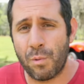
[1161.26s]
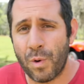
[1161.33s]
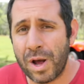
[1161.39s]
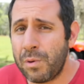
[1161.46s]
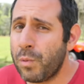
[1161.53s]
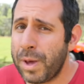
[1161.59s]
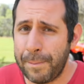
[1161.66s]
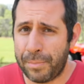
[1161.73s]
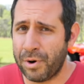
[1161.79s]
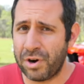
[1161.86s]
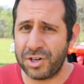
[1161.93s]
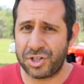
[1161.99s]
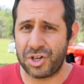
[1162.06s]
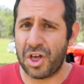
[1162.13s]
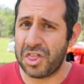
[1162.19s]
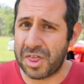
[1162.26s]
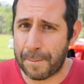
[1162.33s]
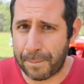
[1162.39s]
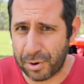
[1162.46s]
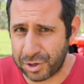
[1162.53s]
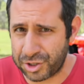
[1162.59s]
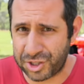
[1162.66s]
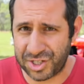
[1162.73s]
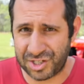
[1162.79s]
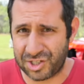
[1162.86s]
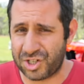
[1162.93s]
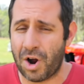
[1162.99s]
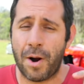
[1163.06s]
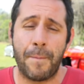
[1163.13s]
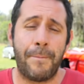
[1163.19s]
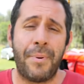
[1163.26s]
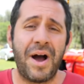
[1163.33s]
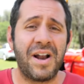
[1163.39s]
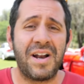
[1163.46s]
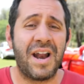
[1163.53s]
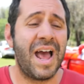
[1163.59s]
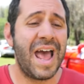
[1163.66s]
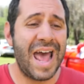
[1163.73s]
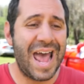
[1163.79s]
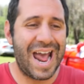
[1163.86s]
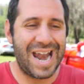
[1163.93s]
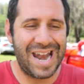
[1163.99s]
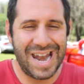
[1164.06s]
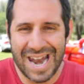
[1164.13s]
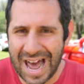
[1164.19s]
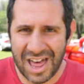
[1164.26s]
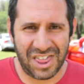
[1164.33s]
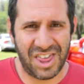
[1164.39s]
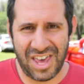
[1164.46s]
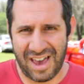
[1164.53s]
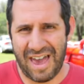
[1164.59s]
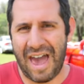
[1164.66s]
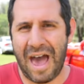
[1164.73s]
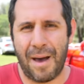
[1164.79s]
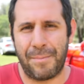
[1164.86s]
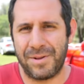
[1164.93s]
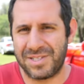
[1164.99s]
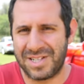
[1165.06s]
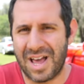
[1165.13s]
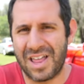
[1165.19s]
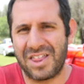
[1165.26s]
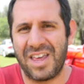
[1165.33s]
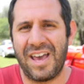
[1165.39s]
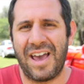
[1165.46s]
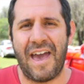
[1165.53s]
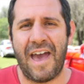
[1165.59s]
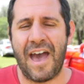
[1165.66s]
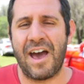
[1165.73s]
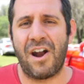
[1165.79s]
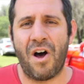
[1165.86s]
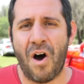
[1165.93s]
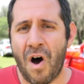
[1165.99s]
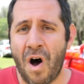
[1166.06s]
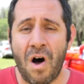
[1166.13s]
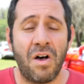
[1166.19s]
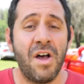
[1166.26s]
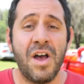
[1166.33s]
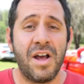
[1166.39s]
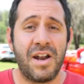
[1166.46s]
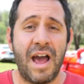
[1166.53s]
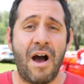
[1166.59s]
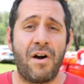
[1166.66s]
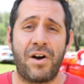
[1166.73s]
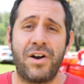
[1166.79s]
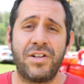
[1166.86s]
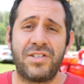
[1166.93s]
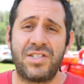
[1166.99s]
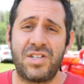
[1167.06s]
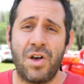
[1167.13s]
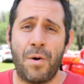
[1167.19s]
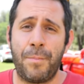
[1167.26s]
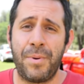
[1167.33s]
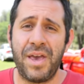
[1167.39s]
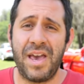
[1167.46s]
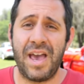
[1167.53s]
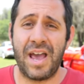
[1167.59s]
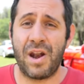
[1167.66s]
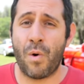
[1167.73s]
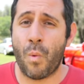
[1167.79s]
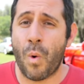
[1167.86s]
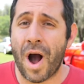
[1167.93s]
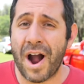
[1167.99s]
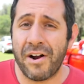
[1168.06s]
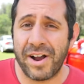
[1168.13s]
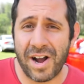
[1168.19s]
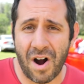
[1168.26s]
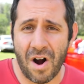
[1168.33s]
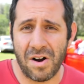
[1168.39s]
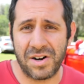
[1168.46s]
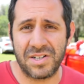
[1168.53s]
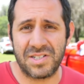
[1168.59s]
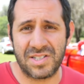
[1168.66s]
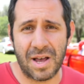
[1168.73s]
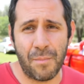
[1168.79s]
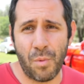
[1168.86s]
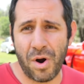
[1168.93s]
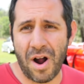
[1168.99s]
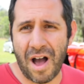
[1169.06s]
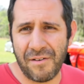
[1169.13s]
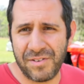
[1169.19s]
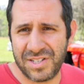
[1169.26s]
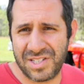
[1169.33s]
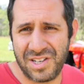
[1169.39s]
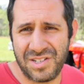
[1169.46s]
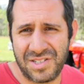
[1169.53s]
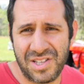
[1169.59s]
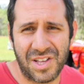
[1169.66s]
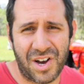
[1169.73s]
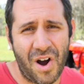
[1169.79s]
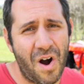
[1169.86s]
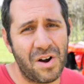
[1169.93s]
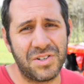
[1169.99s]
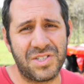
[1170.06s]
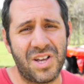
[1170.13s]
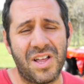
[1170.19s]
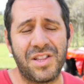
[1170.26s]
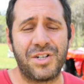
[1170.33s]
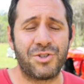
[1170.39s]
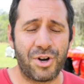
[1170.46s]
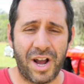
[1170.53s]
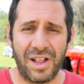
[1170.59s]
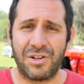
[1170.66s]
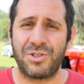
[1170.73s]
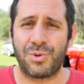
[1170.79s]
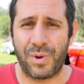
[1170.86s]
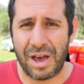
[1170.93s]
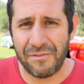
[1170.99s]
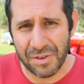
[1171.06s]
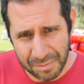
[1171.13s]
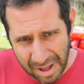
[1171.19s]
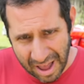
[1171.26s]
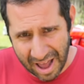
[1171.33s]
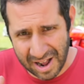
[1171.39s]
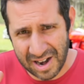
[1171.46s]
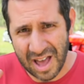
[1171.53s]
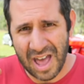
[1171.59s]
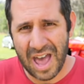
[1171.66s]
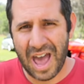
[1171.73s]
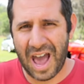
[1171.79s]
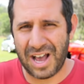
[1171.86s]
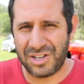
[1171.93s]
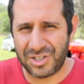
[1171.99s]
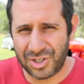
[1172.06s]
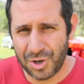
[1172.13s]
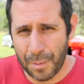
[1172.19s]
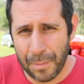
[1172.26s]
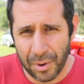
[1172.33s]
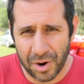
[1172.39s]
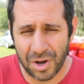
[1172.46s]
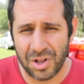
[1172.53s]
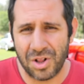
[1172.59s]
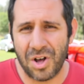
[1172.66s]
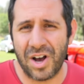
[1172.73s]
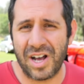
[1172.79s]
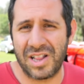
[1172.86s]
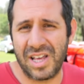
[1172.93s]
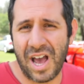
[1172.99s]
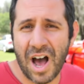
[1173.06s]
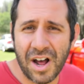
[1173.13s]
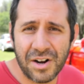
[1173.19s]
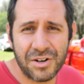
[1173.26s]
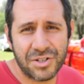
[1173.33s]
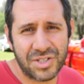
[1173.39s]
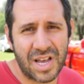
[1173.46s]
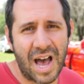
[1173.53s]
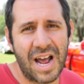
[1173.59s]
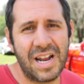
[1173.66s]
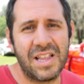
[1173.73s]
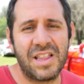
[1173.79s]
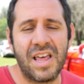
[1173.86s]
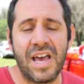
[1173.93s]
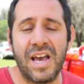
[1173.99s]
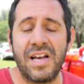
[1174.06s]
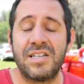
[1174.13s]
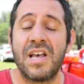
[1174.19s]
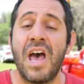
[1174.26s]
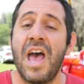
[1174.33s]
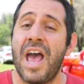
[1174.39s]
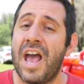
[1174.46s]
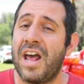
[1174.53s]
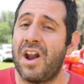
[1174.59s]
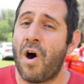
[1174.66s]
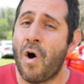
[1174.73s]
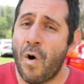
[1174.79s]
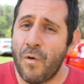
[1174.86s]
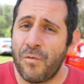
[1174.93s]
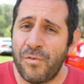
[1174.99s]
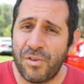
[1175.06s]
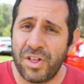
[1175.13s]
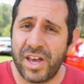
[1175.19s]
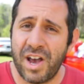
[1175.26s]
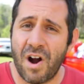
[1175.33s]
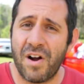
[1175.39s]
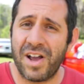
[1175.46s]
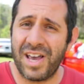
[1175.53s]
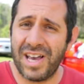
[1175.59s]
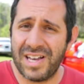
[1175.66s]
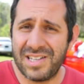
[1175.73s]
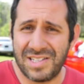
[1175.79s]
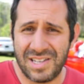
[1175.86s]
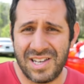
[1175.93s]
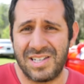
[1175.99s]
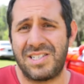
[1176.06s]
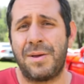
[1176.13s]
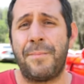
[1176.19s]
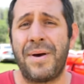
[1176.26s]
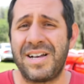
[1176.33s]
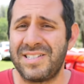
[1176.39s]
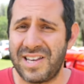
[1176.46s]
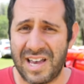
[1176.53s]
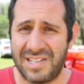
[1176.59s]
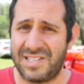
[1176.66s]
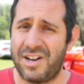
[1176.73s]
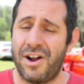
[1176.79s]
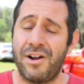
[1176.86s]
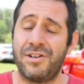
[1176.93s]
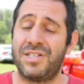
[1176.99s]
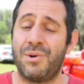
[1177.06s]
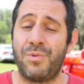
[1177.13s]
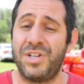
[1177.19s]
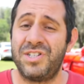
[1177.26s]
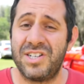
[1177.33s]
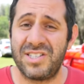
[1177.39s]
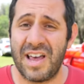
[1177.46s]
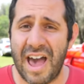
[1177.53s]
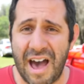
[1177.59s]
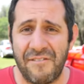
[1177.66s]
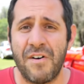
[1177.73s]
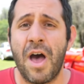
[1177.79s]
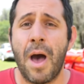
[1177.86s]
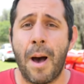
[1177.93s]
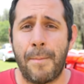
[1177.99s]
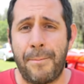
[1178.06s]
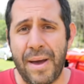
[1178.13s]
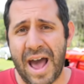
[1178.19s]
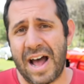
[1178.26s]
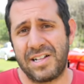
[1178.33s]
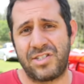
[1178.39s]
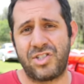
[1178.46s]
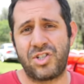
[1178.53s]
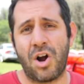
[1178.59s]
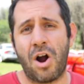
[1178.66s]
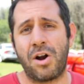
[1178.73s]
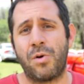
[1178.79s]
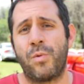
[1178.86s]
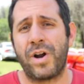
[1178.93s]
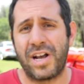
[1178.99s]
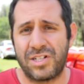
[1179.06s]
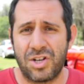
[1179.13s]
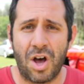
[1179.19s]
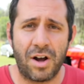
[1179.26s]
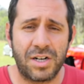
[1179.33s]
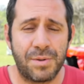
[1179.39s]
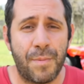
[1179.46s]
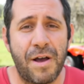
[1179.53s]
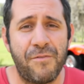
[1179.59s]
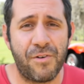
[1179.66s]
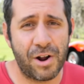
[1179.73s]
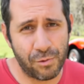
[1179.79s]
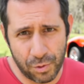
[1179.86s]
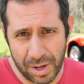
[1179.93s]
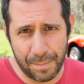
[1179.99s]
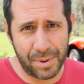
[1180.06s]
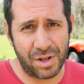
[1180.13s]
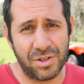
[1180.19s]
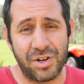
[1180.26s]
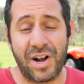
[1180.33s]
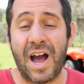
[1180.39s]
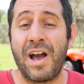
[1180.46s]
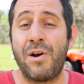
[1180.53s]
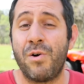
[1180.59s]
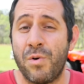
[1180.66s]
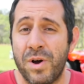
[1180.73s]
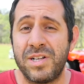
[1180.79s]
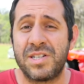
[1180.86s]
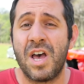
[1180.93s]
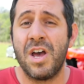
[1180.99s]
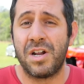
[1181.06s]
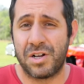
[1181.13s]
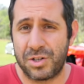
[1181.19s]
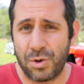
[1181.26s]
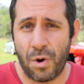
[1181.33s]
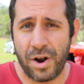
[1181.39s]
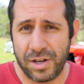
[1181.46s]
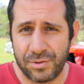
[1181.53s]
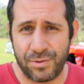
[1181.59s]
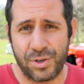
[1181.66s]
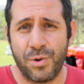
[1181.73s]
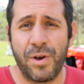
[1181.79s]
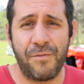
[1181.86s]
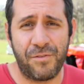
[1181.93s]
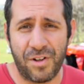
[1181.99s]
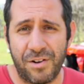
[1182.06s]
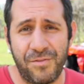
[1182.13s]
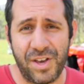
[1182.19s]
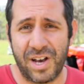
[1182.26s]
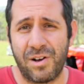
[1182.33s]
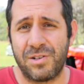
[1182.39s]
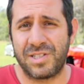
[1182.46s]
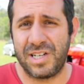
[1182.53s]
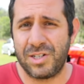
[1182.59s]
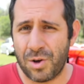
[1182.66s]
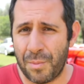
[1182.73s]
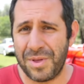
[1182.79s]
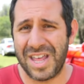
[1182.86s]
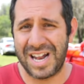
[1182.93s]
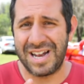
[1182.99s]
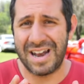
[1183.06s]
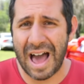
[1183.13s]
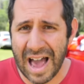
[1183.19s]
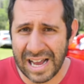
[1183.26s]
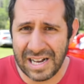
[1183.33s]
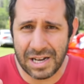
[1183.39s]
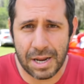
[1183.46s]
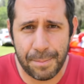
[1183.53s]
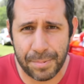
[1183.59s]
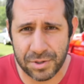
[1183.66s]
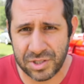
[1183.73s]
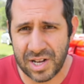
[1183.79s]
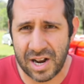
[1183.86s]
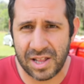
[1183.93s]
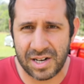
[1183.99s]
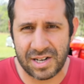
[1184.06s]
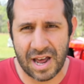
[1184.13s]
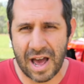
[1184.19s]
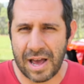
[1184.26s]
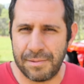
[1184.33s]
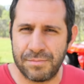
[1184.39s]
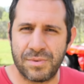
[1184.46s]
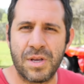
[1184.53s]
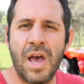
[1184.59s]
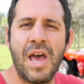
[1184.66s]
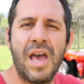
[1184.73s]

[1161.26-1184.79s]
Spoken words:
when we push the push to start button, nothing happens, nothing at all. Now, it could still be in a wiring harness somewhere. Obviously, you see the car still on the trailer, so we haven't had a super good look at the underside of things. And hopefully, our easiest and best case scenario is that we just have a bad starter. When I talked to my friend Rebuilder Guy, who is notorious for doing flood vehicles, he told me that 90% of the time